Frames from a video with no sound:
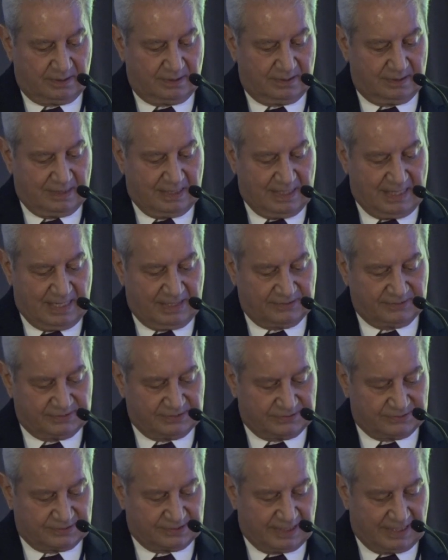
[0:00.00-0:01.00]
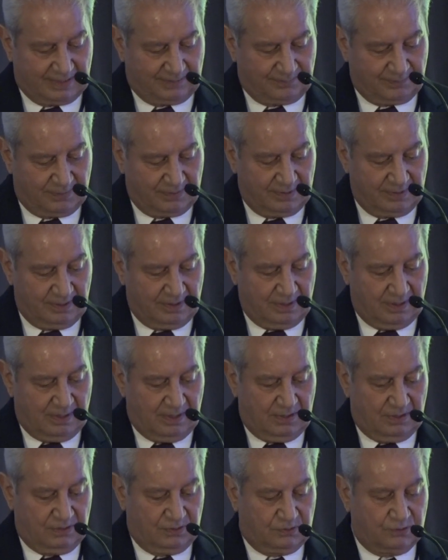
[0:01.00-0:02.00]
the next step
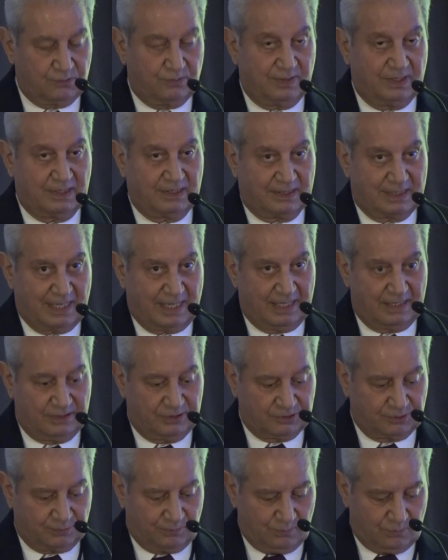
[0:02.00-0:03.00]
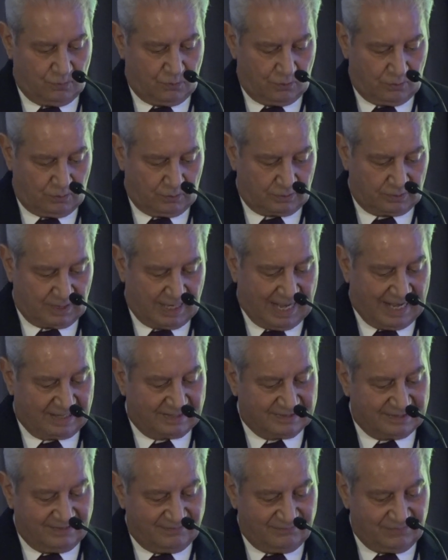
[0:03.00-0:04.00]
to engage more
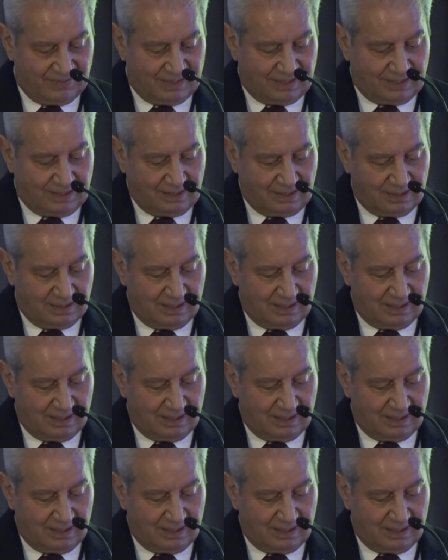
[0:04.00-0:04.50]
actively